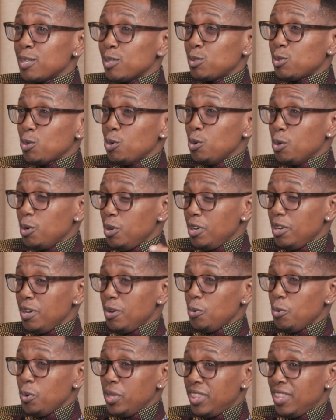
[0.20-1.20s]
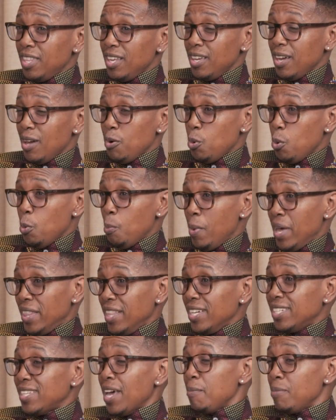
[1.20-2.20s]
So with by
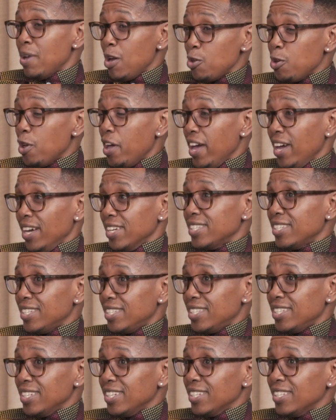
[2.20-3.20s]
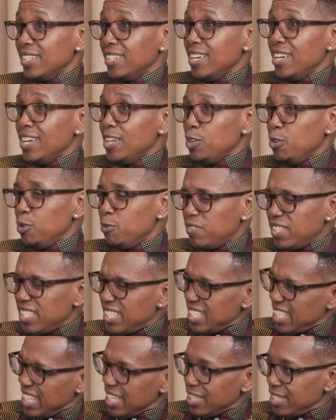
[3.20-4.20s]
the time now you're exiting, you've
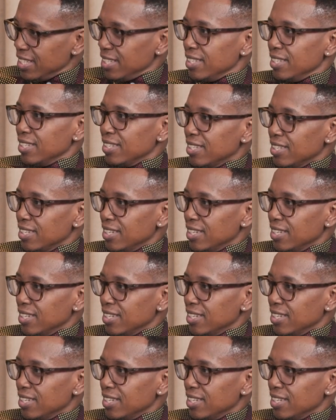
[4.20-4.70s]
seen,